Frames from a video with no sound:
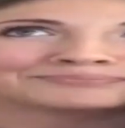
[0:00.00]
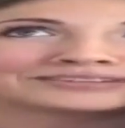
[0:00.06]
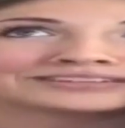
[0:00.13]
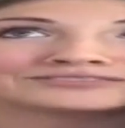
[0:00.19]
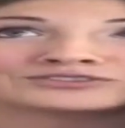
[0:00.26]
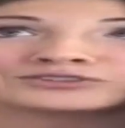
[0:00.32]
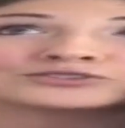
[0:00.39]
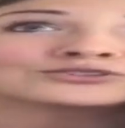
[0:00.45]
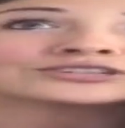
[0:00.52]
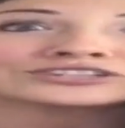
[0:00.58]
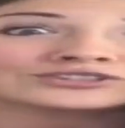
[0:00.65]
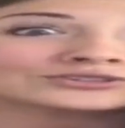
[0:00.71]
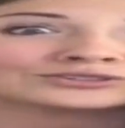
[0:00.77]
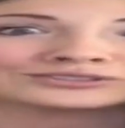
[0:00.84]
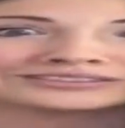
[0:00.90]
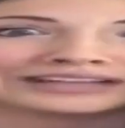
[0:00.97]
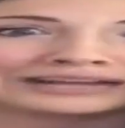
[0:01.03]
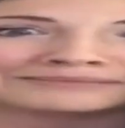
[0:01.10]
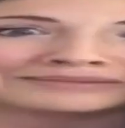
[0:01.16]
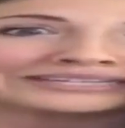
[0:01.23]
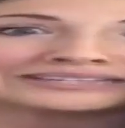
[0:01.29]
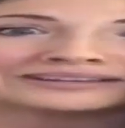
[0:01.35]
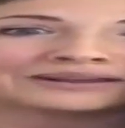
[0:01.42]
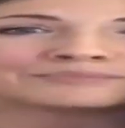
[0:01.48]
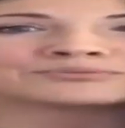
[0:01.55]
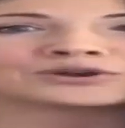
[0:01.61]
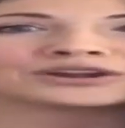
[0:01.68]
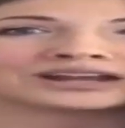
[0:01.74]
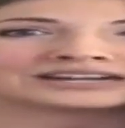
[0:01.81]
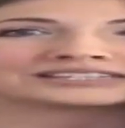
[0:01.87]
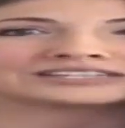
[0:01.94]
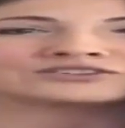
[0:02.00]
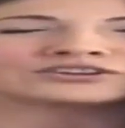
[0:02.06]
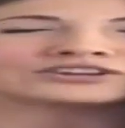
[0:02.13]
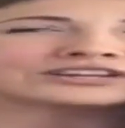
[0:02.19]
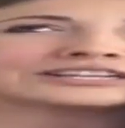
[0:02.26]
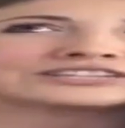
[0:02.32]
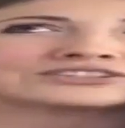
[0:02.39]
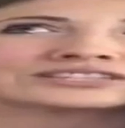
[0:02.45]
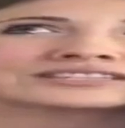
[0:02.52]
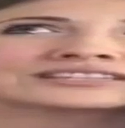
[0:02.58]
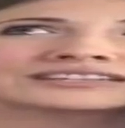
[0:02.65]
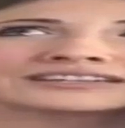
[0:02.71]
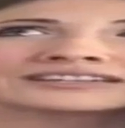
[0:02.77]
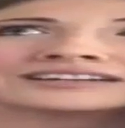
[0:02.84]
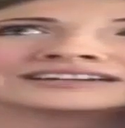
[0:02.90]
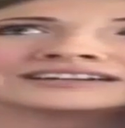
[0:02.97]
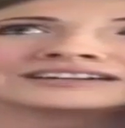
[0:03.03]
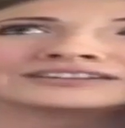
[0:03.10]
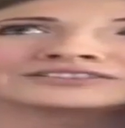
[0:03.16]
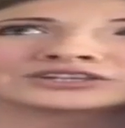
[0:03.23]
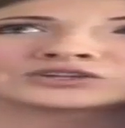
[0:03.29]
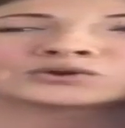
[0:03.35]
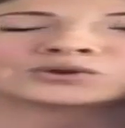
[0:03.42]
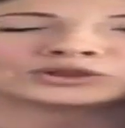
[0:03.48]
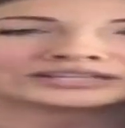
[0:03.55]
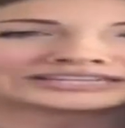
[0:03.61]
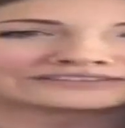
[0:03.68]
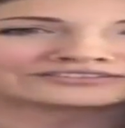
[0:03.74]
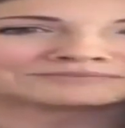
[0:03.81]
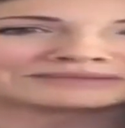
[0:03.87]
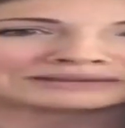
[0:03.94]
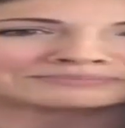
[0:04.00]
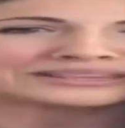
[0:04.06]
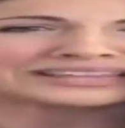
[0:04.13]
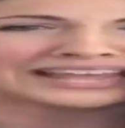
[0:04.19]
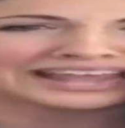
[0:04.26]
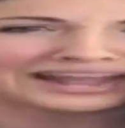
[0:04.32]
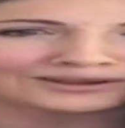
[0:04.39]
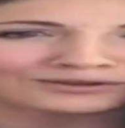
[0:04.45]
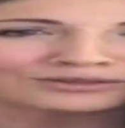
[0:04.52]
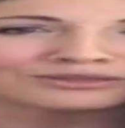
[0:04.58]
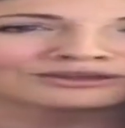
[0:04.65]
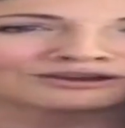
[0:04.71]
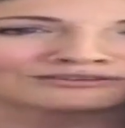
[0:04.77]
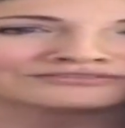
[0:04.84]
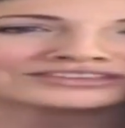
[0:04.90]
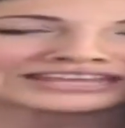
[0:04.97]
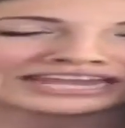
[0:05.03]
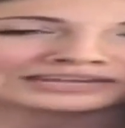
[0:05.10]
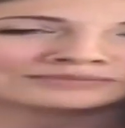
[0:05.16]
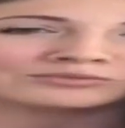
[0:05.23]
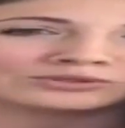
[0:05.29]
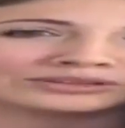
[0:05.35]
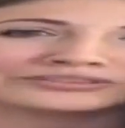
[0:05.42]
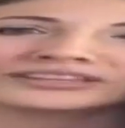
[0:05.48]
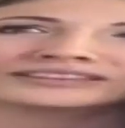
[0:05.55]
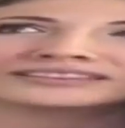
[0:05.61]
nutritional, product, and not only just the quality of the meat, but the health of the animal,